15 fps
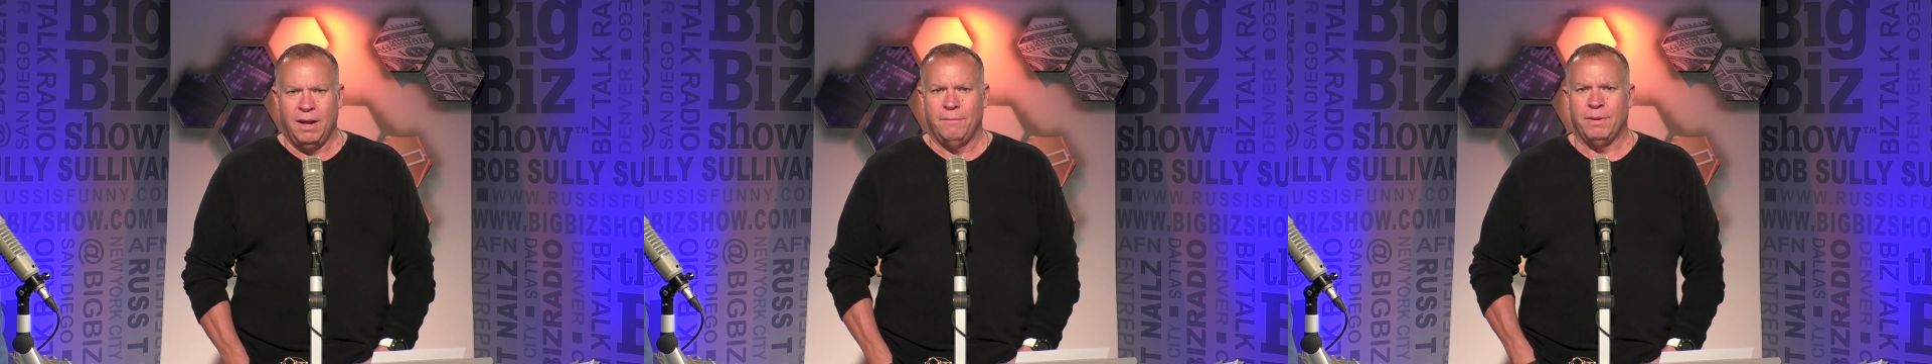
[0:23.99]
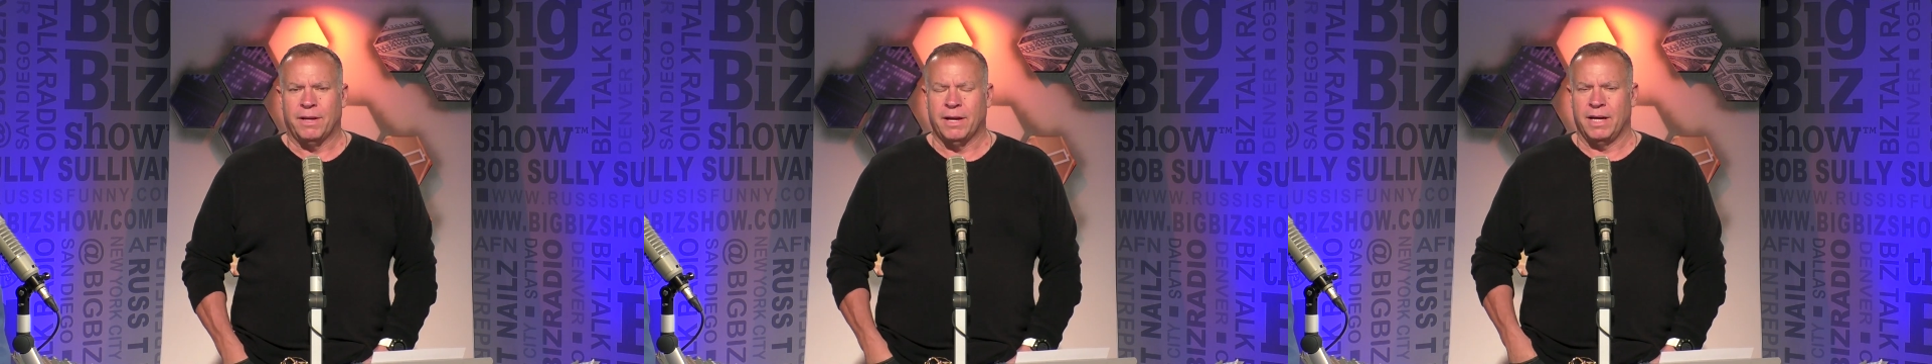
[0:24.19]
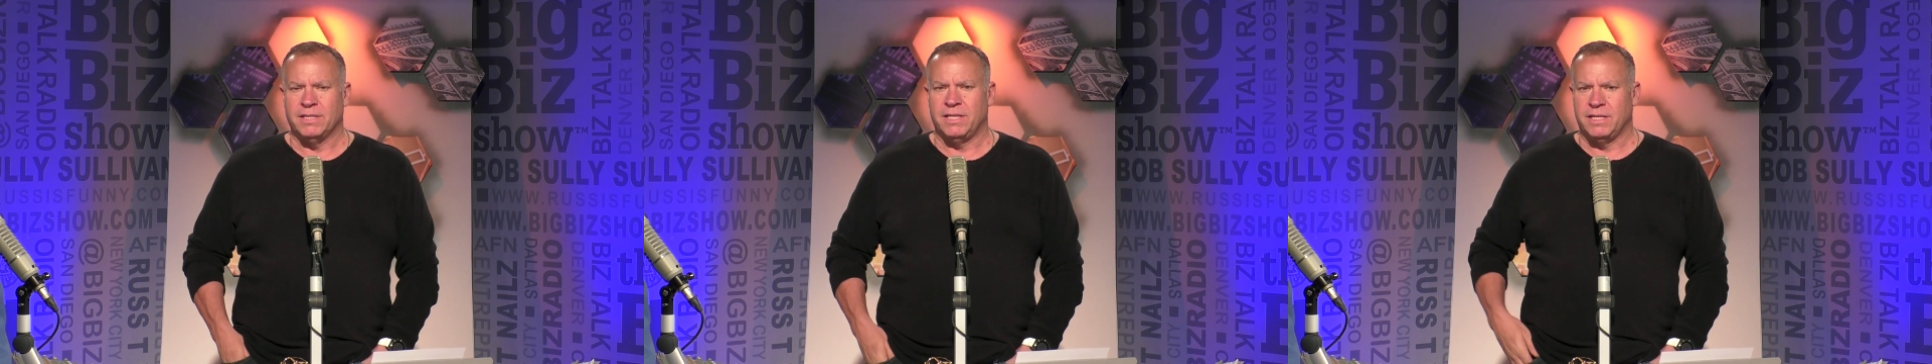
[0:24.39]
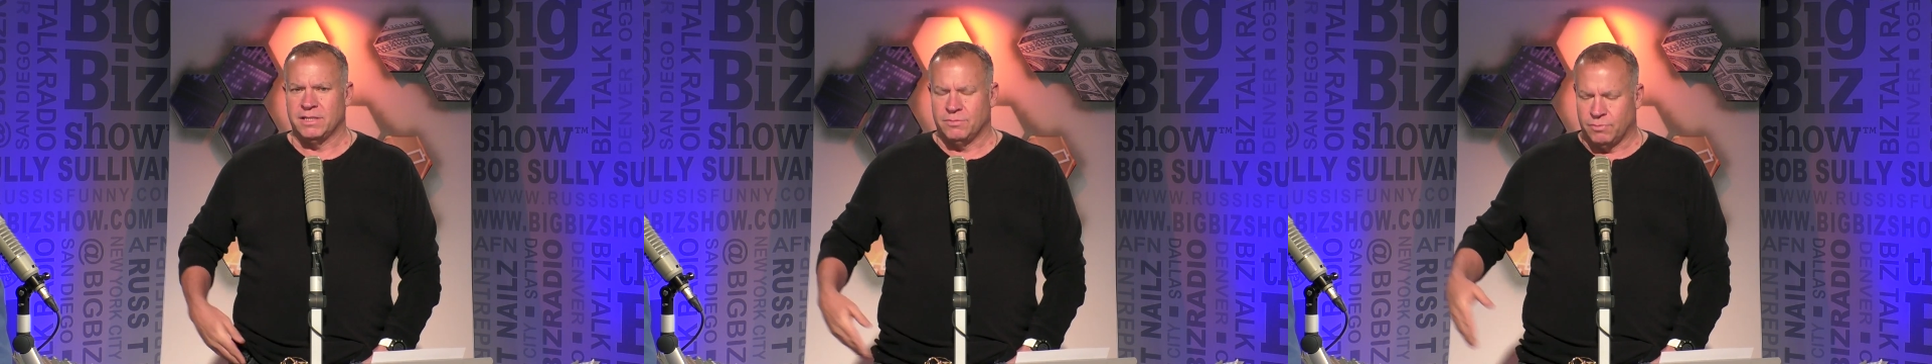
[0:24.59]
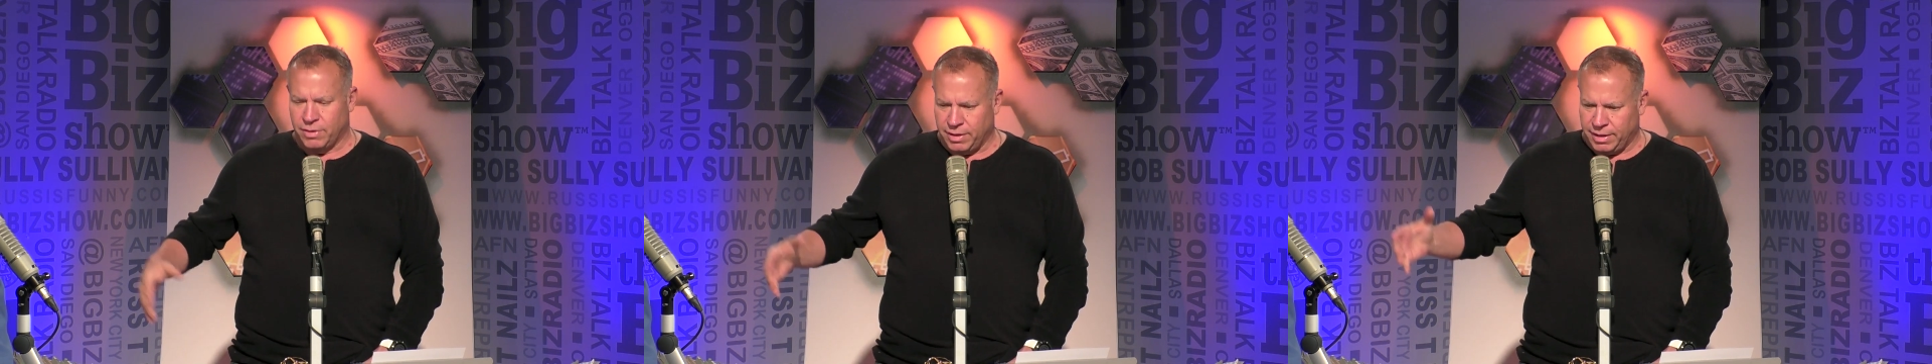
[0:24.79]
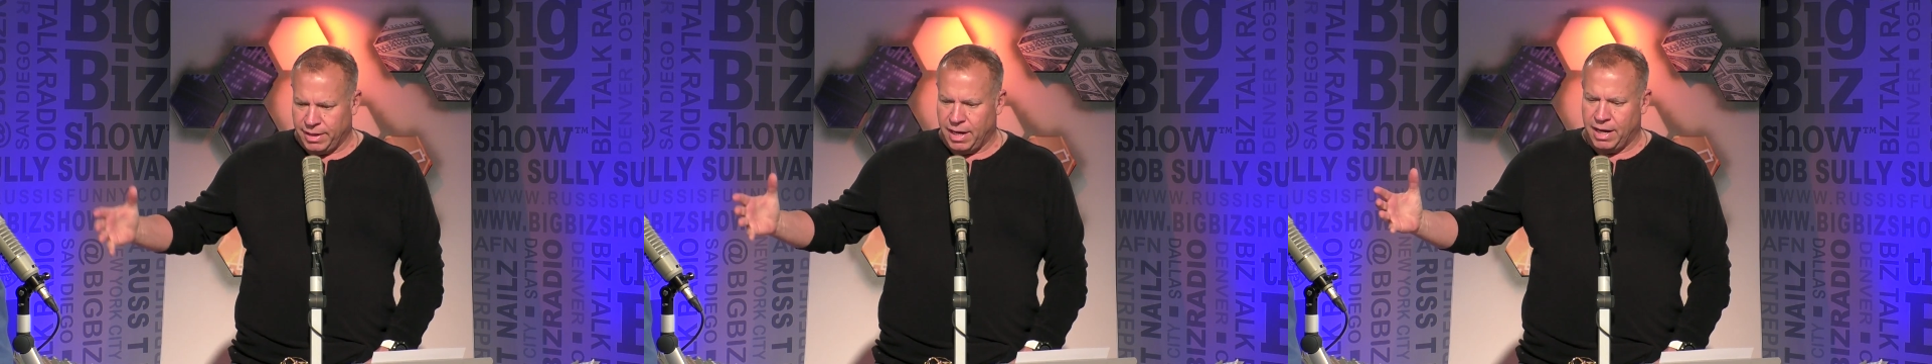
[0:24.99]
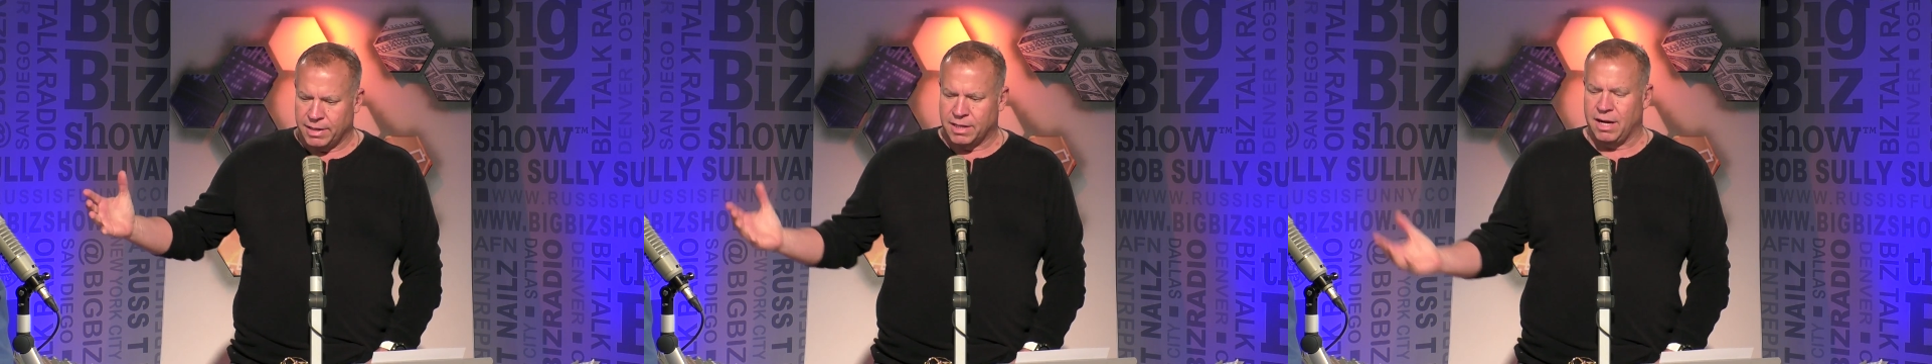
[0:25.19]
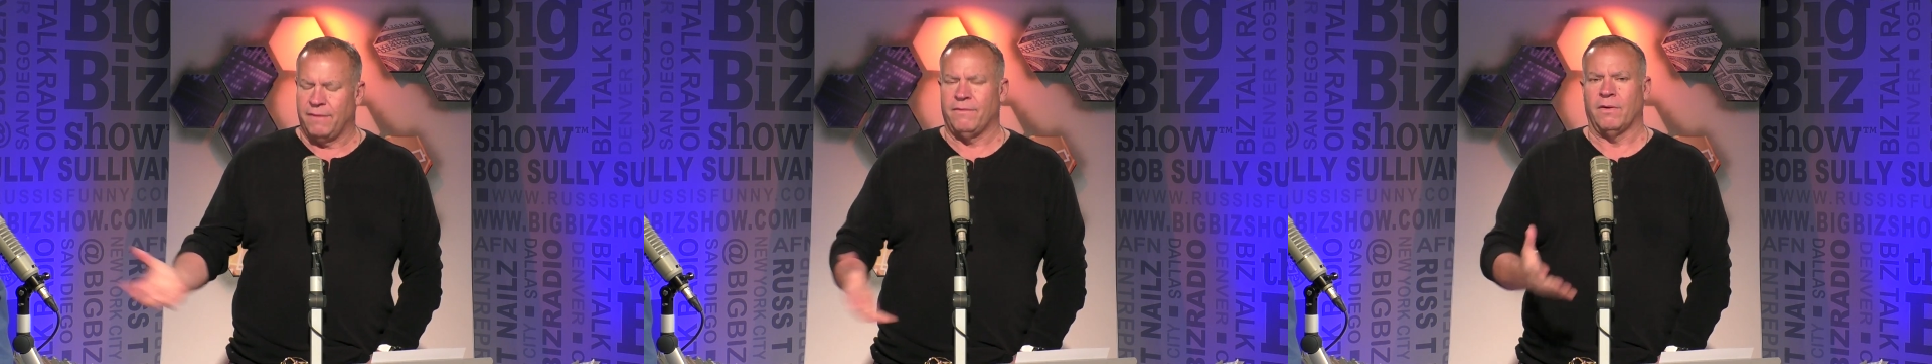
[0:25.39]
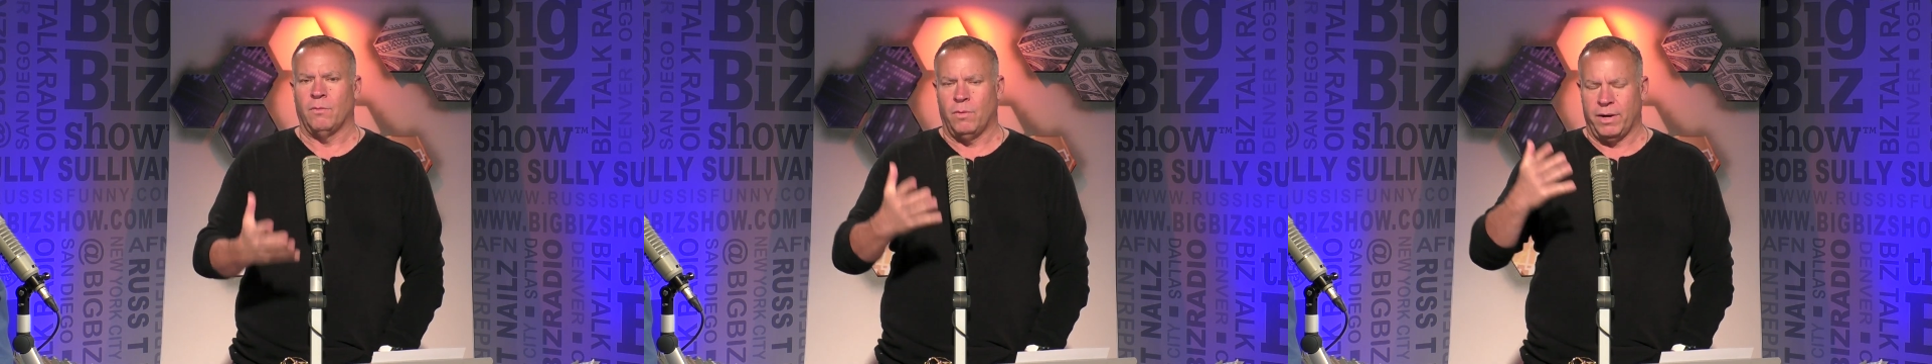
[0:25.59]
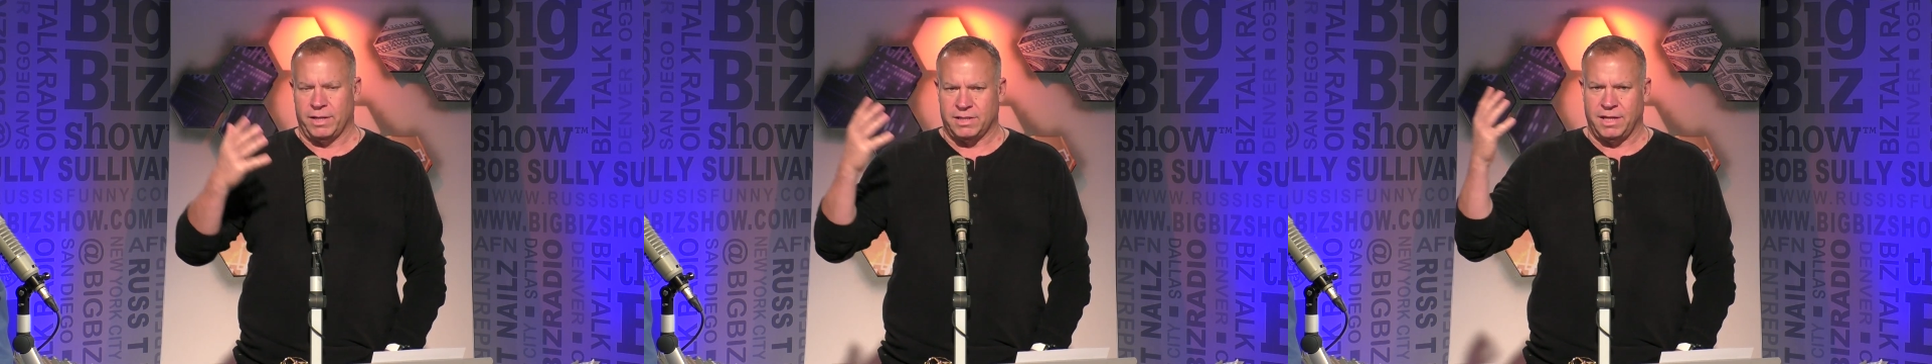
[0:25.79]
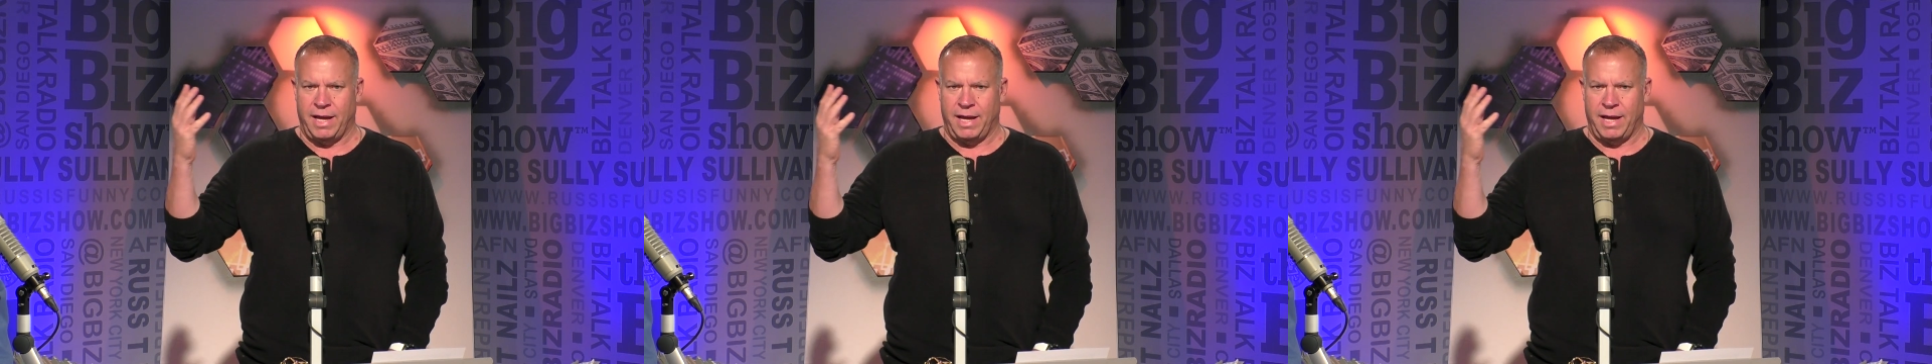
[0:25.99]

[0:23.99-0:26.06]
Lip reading: because he's really uncovered what it's